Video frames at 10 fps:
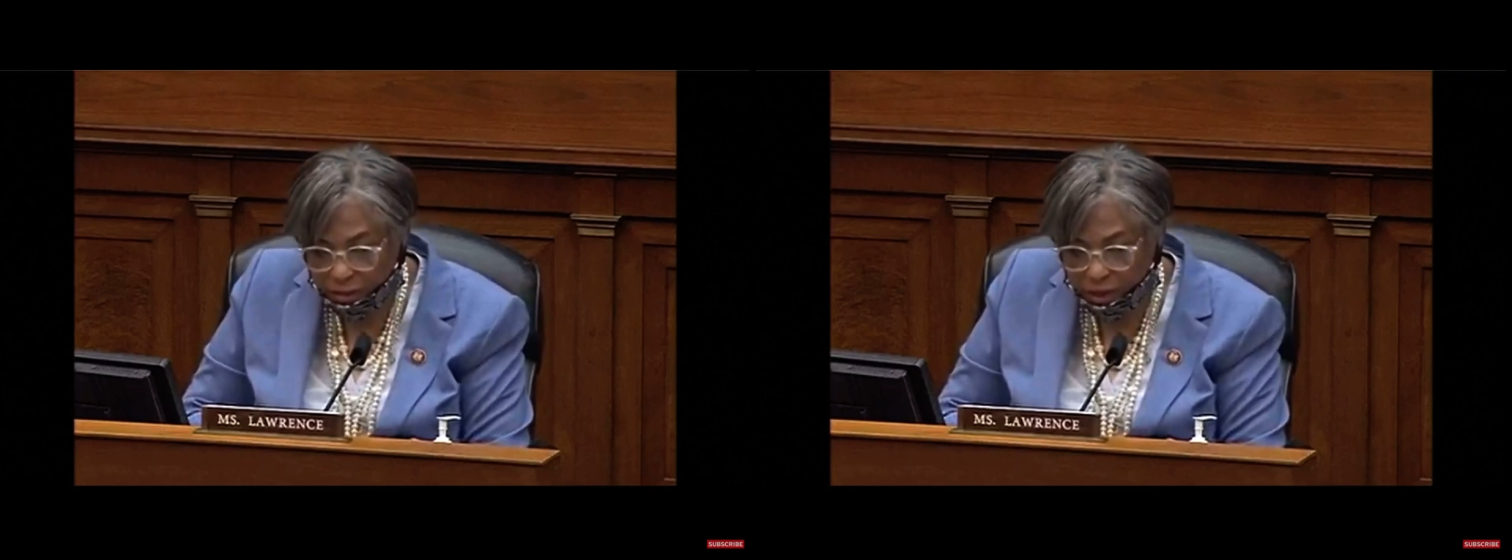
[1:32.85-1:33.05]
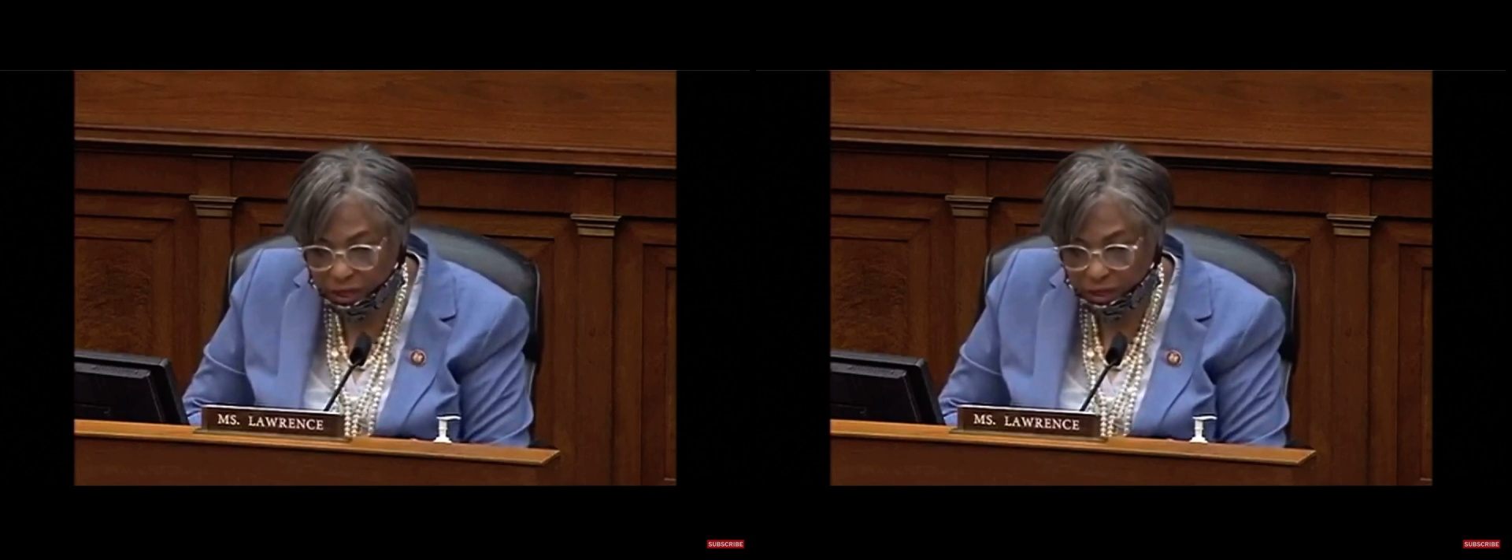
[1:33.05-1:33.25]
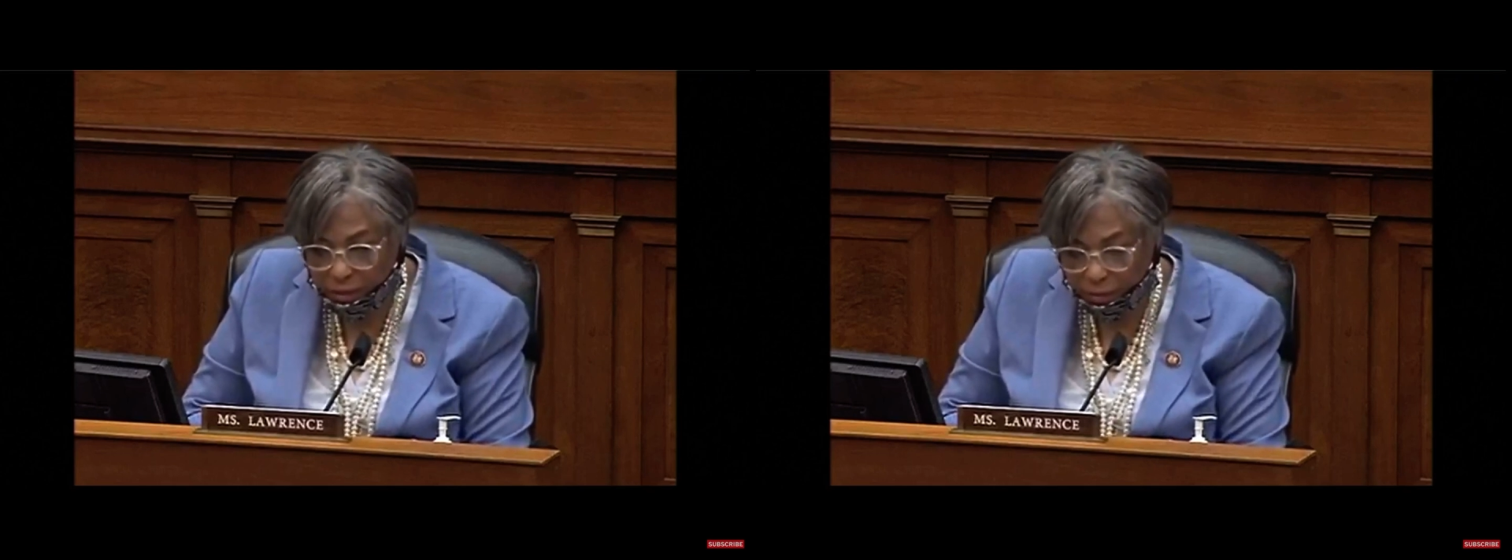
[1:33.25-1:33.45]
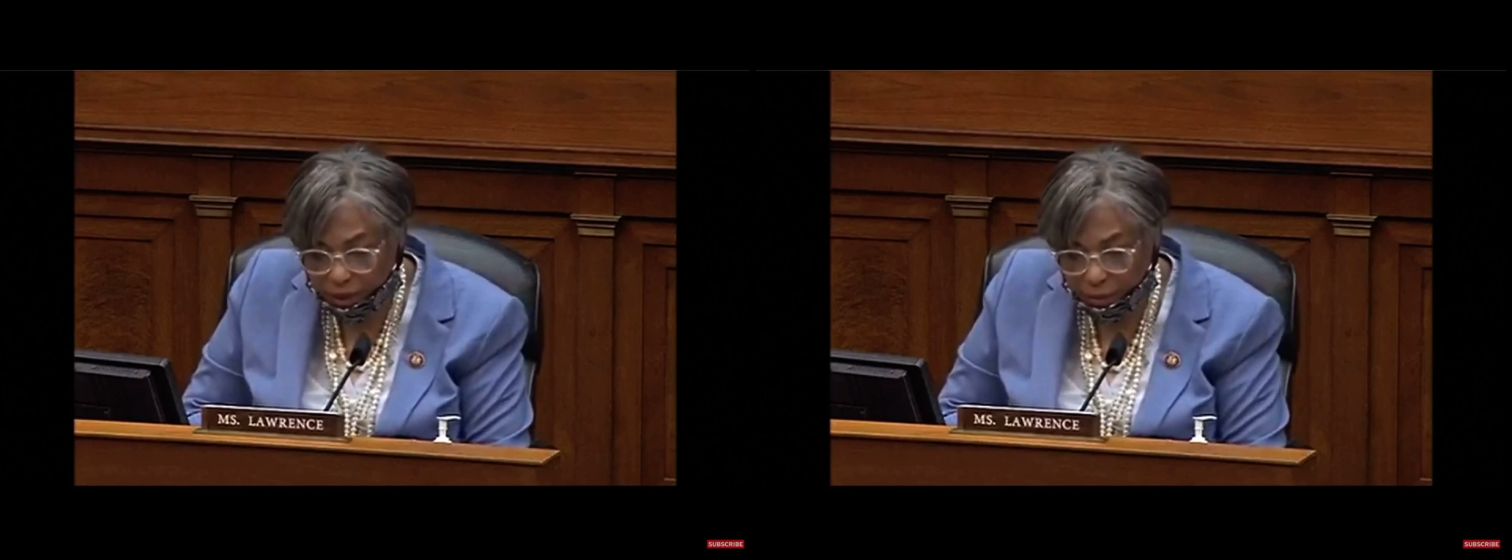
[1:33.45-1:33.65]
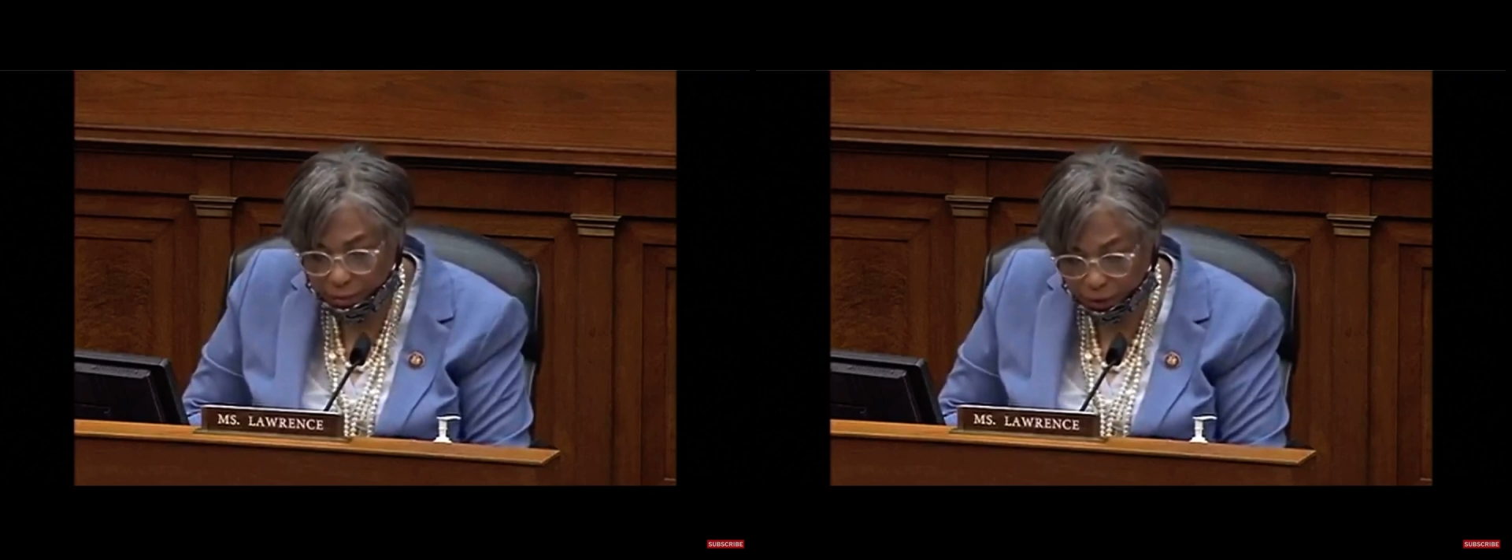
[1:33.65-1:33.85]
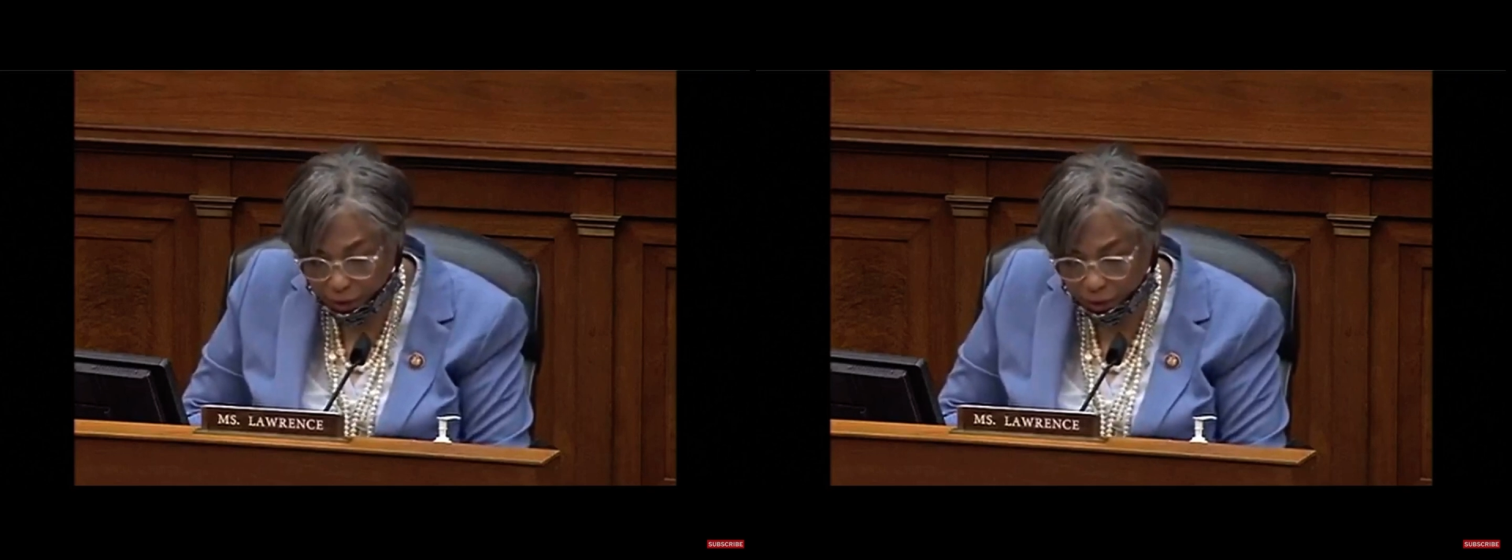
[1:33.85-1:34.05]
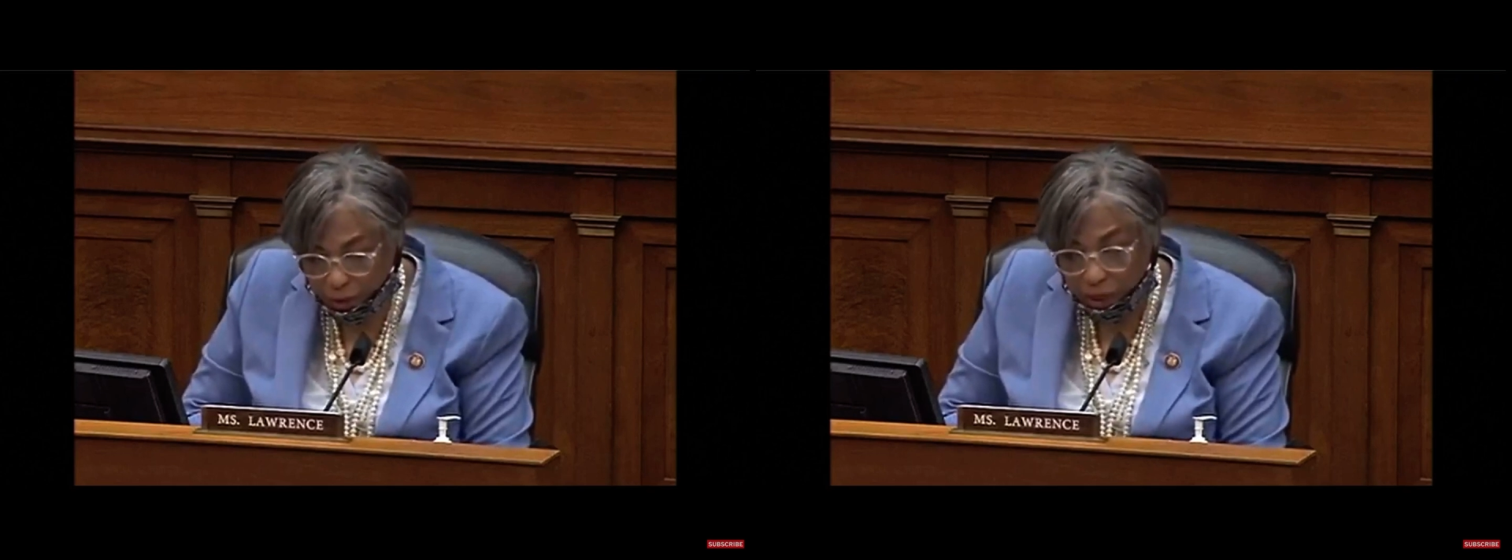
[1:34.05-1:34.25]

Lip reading: by the people,